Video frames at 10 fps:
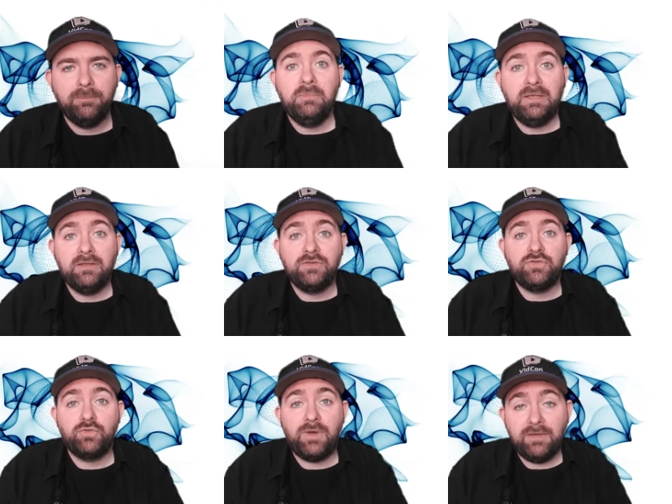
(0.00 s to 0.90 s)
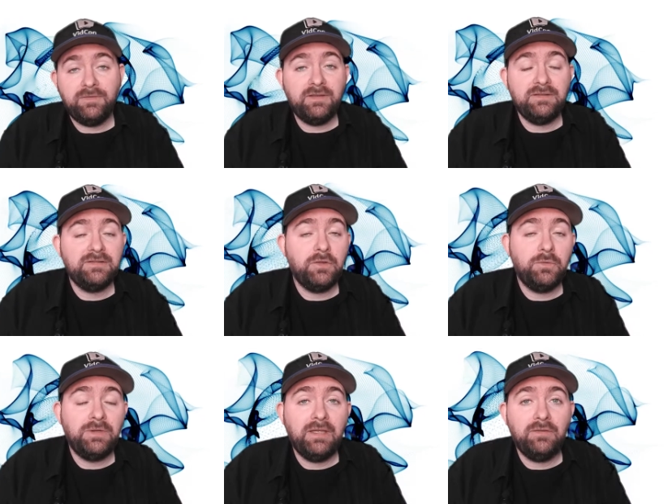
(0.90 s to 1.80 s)
because traffic in
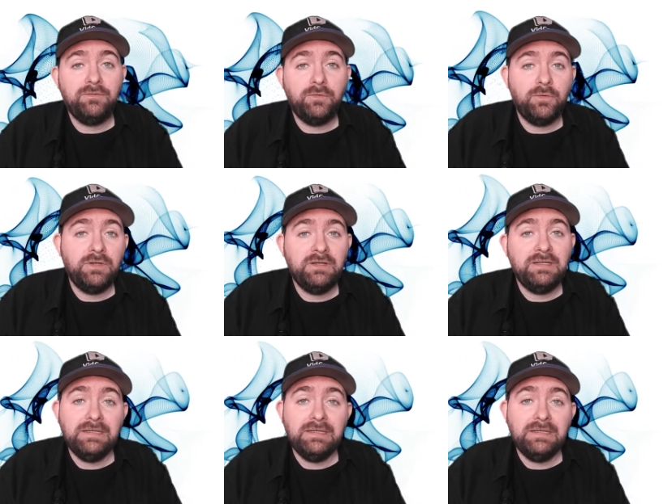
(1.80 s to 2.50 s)
Southern California